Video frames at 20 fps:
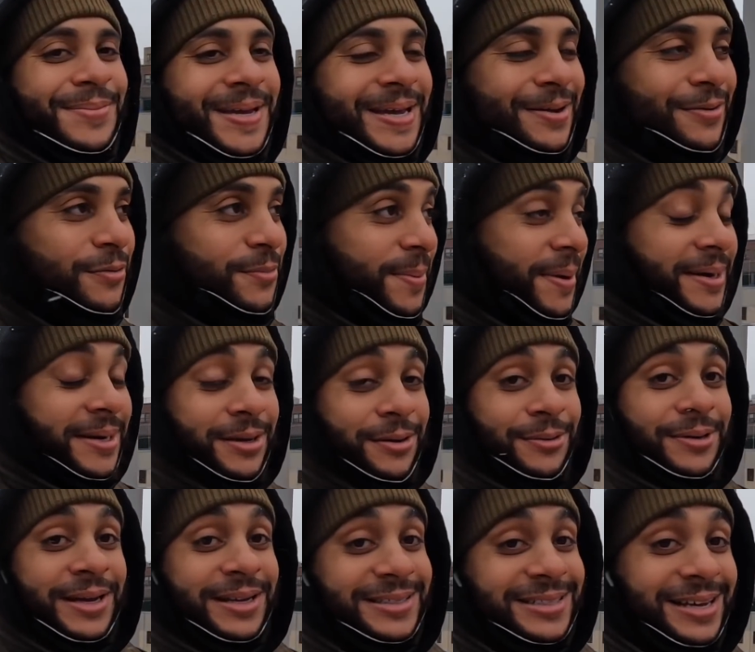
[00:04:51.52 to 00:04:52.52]
man, you about to
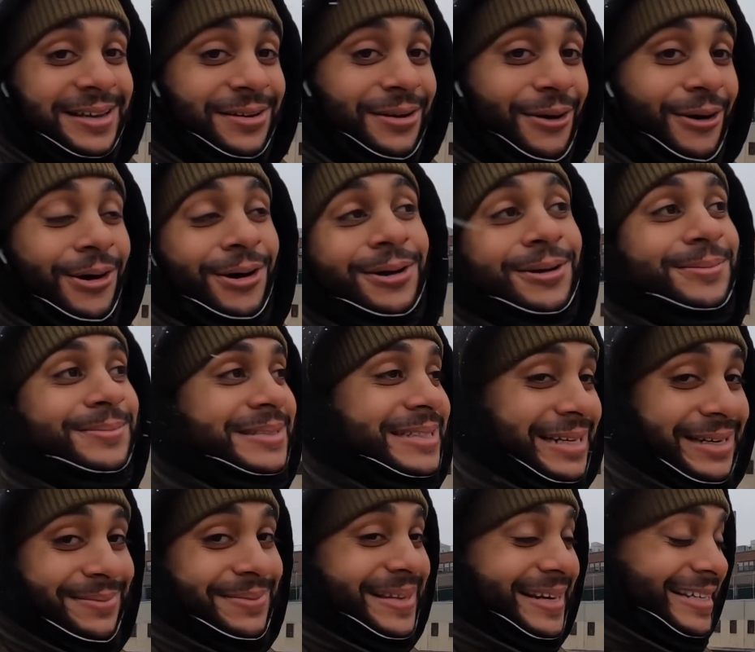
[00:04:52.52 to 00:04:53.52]
go downtown to Harlem.
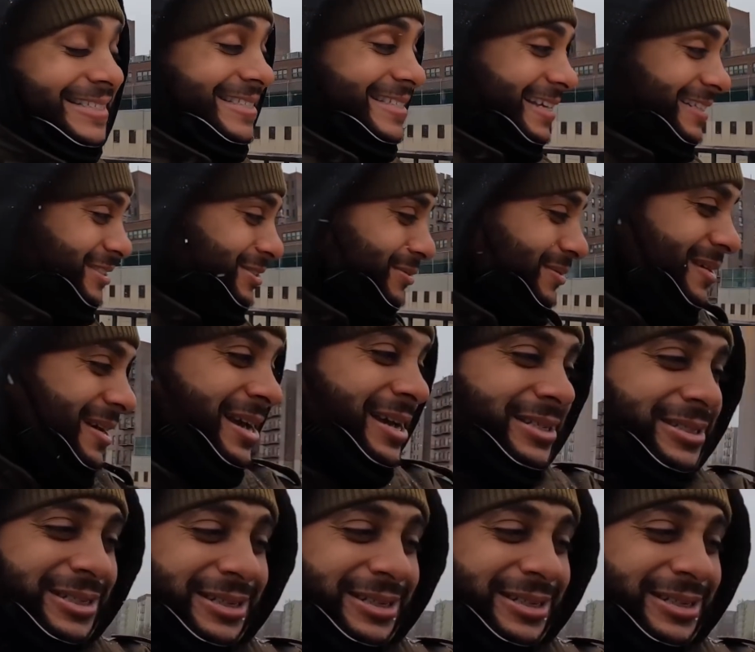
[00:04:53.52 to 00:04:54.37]
Tell them that I sent you.